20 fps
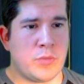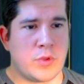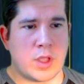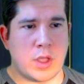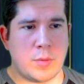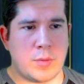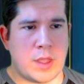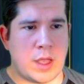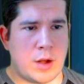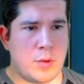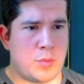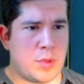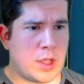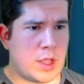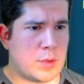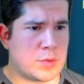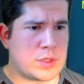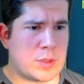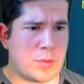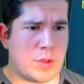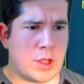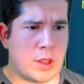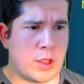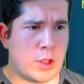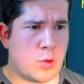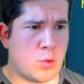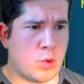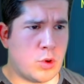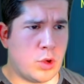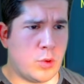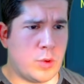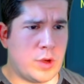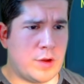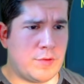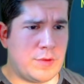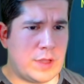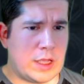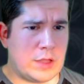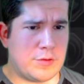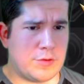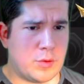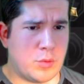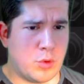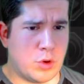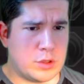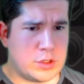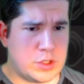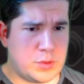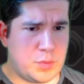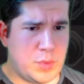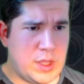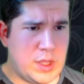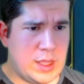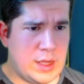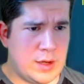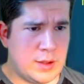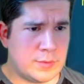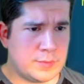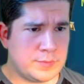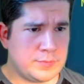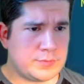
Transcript: come down and pick up something like Whirlwind of Death for more speed,